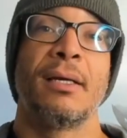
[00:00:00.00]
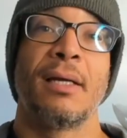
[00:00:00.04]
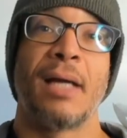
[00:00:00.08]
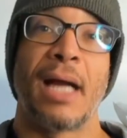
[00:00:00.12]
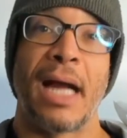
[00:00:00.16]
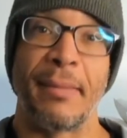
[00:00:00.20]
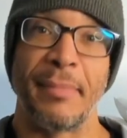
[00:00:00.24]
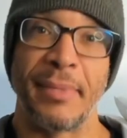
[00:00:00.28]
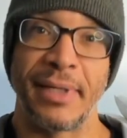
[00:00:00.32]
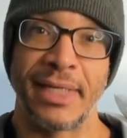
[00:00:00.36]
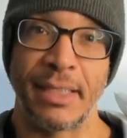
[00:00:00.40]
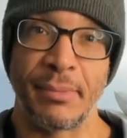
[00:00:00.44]

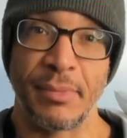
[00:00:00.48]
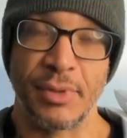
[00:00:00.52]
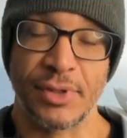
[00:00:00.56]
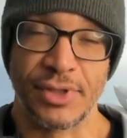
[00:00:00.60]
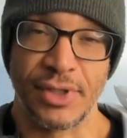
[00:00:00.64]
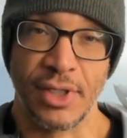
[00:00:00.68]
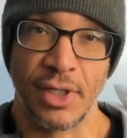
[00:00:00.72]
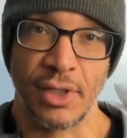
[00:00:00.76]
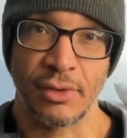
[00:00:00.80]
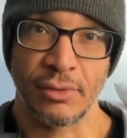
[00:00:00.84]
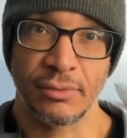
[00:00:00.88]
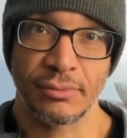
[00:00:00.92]
I'm Mickey
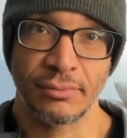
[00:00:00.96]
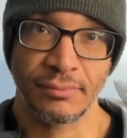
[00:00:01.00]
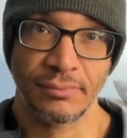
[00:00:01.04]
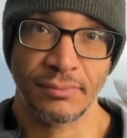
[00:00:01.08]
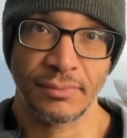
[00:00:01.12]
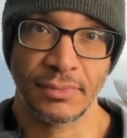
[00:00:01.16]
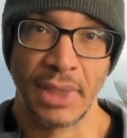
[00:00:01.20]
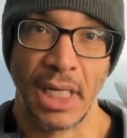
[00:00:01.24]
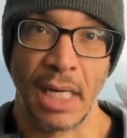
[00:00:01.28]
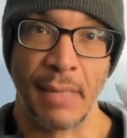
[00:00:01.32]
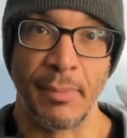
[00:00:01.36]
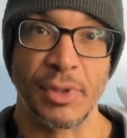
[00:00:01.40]
Bissell.
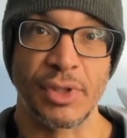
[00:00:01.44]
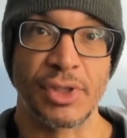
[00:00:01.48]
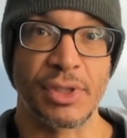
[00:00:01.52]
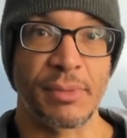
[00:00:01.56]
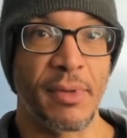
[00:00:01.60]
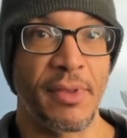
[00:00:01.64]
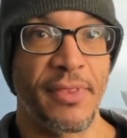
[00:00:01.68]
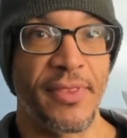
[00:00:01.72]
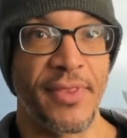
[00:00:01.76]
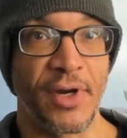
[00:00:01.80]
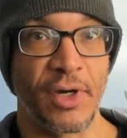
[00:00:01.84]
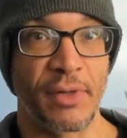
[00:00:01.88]
I'm a
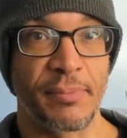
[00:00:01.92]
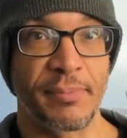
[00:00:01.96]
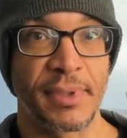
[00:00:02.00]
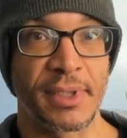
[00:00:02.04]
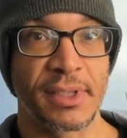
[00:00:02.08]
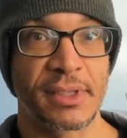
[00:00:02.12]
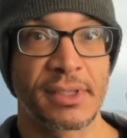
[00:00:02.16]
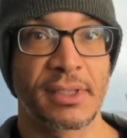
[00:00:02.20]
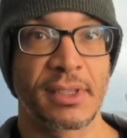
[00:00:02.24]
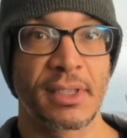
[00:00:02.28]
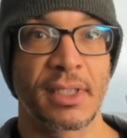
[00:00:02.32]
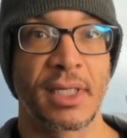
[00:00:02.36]
Soma
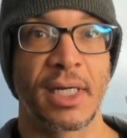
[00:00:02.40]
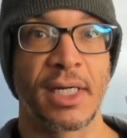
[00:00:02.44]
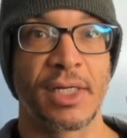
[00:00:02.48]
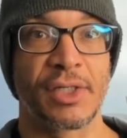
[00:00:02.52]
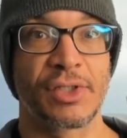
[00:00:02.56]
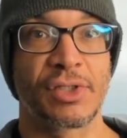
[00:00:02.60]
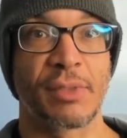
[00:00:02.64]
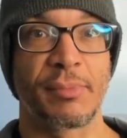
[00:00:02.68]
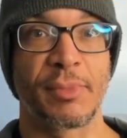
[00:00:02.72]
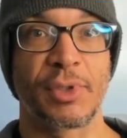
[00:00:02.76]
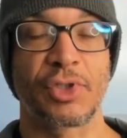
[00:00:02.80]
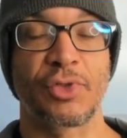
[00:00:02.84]
therapist and a
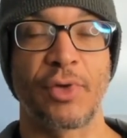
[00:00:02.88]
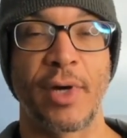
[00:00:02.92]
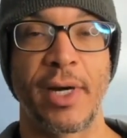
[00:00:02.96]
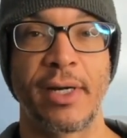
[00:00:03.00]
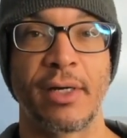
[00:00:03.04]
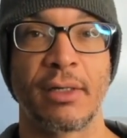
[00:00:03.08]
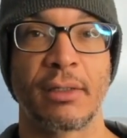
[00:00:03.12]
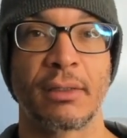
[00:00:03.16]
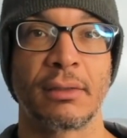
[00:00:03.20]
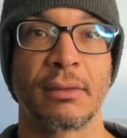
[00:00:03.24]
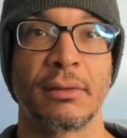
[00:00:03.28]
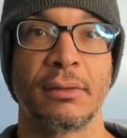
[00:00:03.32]
Soma
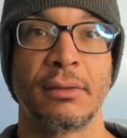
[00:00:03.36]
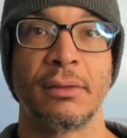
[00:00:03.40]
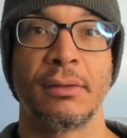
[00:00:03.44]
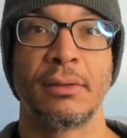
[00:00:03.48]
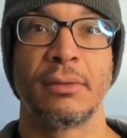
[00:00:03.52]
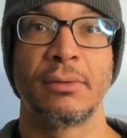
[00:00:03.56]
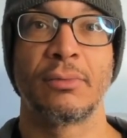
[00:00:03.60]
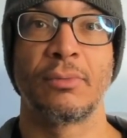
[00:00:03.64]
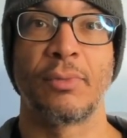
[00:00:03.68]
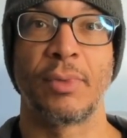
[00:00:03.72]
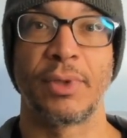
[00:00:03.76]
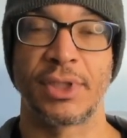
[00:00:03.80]
trainer,
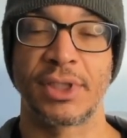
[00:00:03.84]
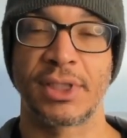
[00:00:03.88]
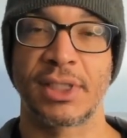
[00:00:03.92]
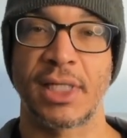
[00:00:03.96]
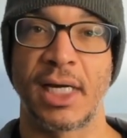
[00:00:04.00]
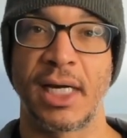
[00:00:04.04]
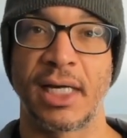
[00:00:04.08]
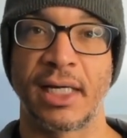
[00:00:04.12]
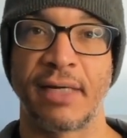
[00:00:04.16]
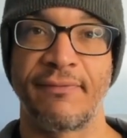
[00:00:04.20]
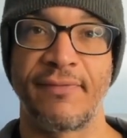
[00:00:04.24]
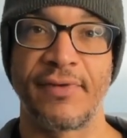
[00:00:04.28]
which is
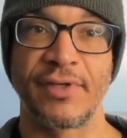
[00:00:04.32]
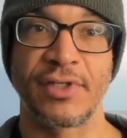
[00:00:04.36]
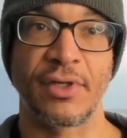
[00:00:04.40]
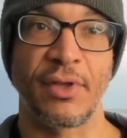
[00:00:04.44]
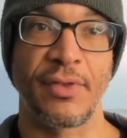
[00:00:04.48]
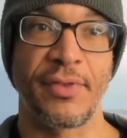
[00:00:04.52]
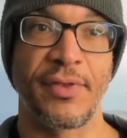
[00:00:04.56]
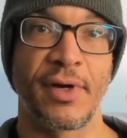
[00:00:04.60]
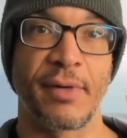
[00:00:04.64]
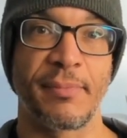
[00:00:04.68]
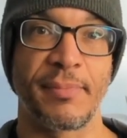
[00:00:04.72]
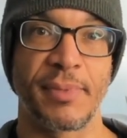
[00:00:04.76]
kind of like a physical
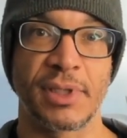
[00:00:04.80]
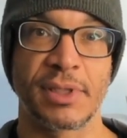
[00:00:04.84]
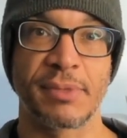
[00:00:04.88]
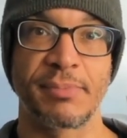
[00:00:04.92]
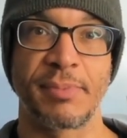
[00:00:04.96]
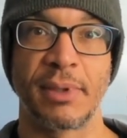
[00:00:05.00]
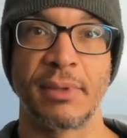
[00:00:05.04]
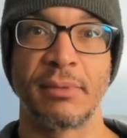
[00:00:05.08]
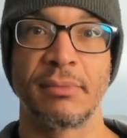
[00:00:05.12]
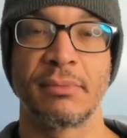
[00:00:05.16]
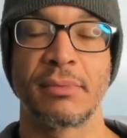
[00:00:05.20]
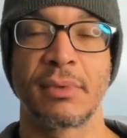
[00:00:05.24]
therapist,
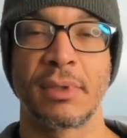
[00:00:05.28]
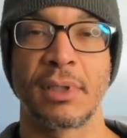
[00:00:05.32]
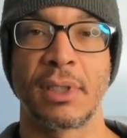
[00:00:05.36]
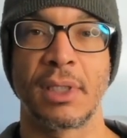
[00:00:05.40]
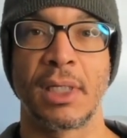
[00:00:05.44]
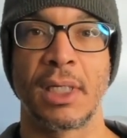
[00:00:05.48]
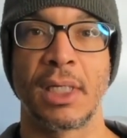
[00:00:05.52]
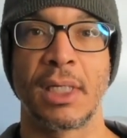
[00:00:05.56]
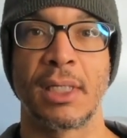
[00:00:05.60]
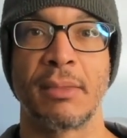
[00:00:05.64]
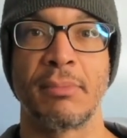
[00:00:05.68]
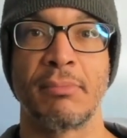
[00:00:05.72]
but
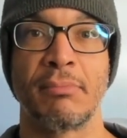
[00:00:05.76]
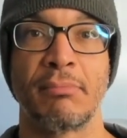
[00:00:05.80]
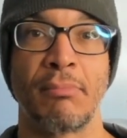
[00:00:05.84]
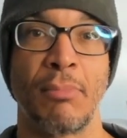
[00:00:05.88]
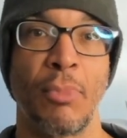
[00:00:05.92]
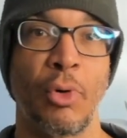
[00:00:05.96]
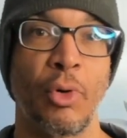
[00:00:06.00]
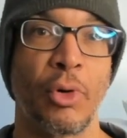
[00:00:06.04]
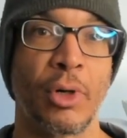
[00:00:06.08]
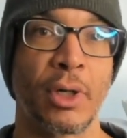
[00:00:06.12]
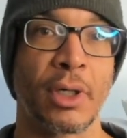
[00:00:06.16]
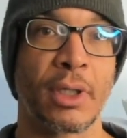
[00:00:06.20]

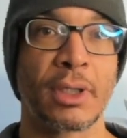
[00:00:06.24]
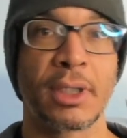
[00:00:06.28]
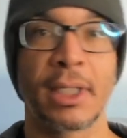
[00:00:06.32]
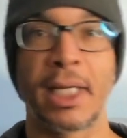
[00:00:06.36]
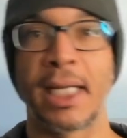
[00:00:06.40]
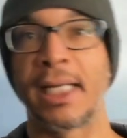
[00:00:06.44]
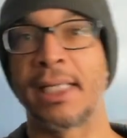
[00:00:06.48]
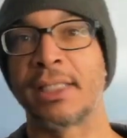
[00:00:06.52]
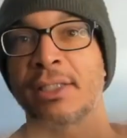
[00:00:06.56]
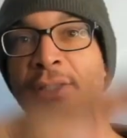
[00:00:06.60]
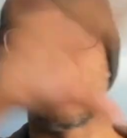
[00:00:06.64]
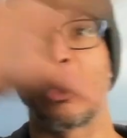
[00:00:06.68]
more.
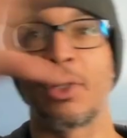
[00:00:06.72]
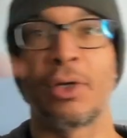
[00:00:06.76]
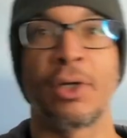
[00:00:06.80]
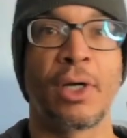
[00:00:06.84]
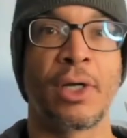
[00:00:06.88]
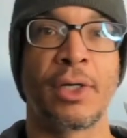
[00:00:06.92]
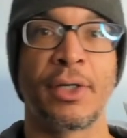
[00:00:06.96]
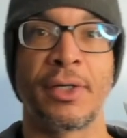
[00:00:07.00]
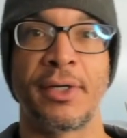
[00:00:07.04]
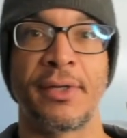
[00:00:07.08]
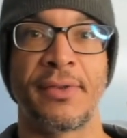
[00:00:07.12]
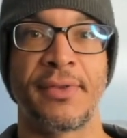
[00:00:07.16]
And it's all
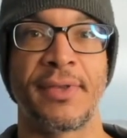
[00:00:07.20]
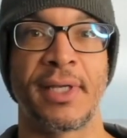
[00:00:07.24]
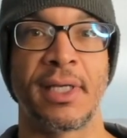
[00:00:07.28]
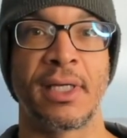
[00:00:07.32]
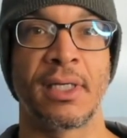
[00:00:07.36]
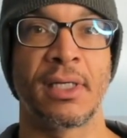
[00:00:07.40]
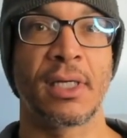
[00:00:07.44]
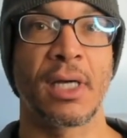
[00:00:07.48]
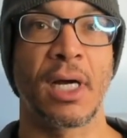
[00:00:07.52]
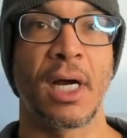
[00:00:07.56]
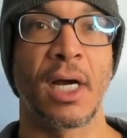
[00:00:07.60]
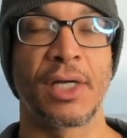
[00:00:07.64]
underneath the
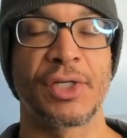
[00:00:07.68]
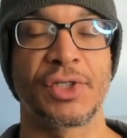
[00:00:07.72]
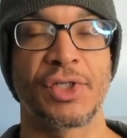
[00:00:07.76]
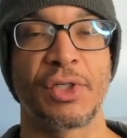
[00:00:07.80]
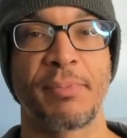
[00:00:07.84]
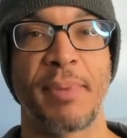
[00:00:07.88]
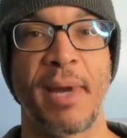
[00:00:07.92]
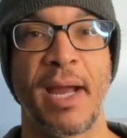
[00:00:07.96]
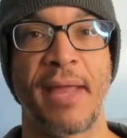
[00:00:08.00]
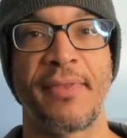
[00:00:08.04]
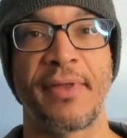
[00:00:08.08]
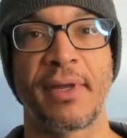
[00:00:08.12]

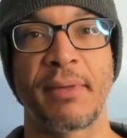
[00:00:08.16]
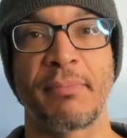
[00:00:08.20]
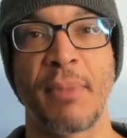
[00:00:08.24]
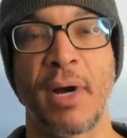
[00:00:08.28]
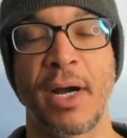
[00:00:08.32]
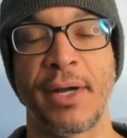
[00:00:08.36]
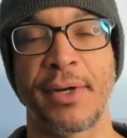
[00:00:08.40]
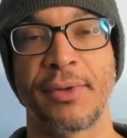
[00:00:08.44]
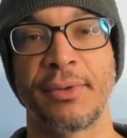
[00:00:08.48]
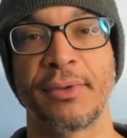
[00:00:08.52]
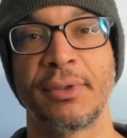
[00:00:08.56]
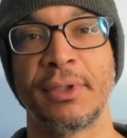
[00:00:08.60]
osteopathic
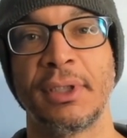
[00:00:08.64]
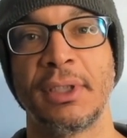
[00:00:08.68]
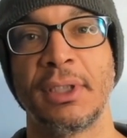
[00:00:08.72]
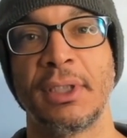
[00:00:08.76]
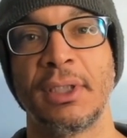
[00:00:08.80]
model.